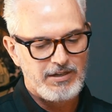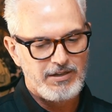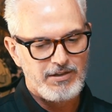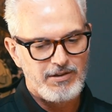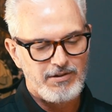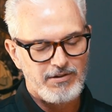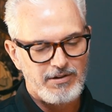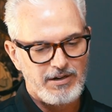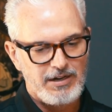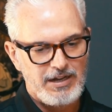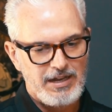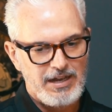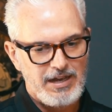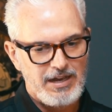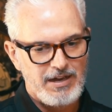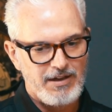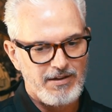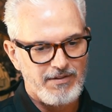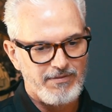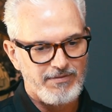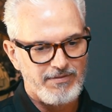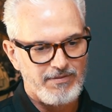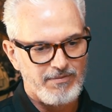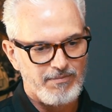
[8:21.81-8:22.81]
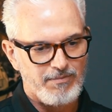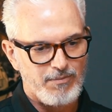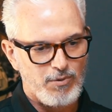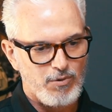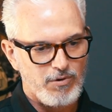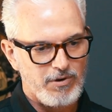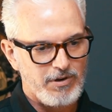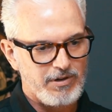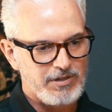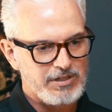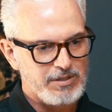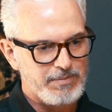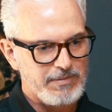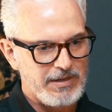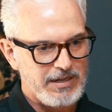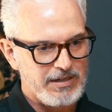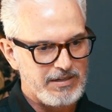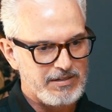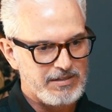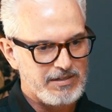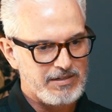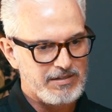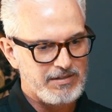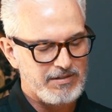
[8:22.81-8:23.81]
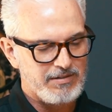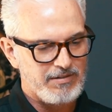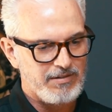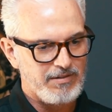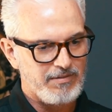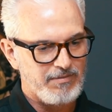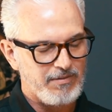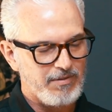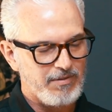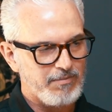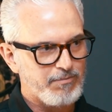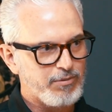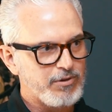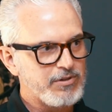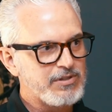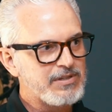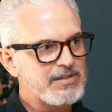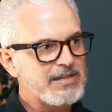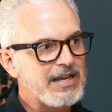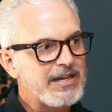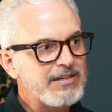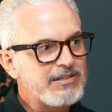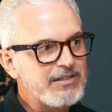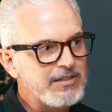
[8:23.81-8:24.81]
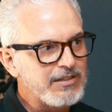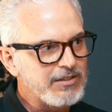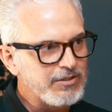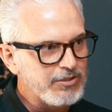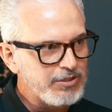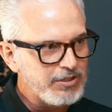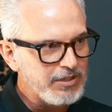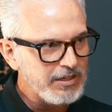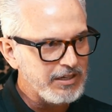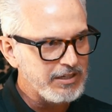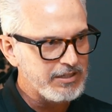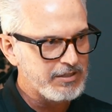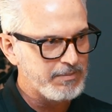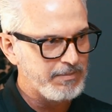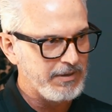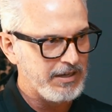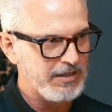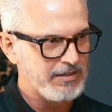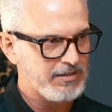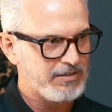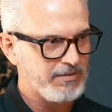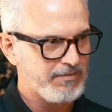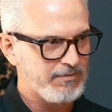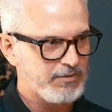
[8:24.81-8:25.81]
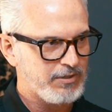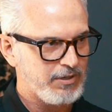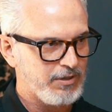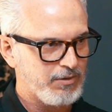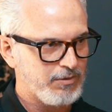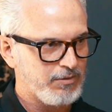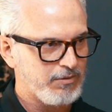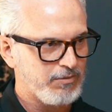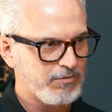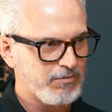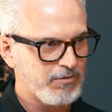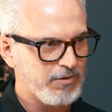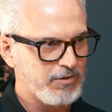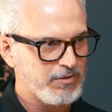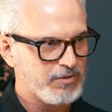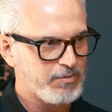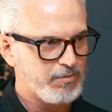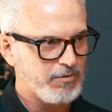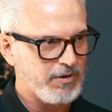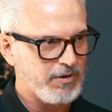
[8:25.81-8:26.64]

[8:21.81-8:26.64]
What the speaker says: You're going to have more percentage expense of total gross